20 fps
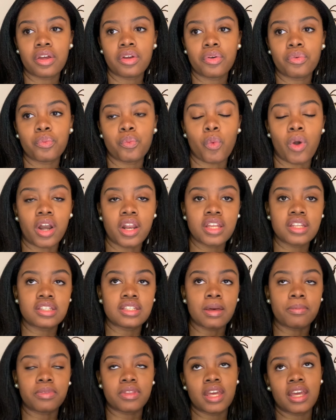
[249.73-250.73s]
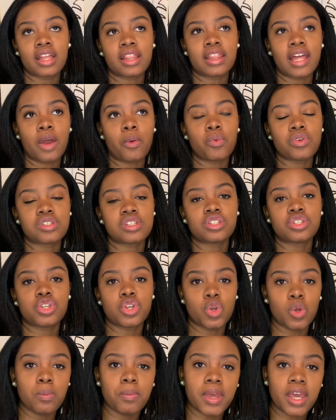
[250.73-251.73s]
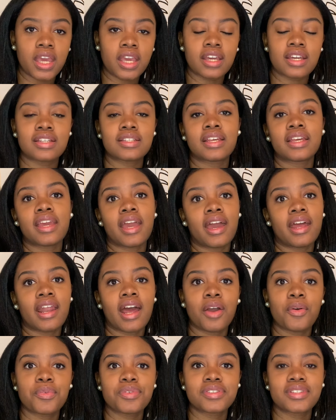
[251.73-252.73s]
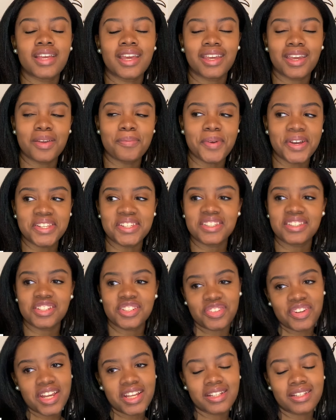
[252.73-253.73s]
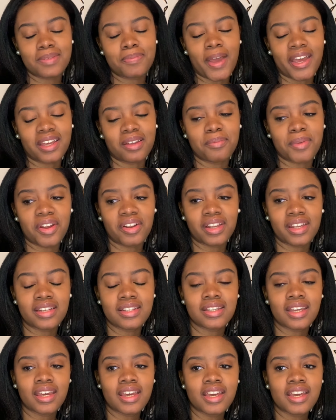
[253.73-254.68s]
wanted something that wasn't too big because, again, I was taking buses and trains back in Maryland.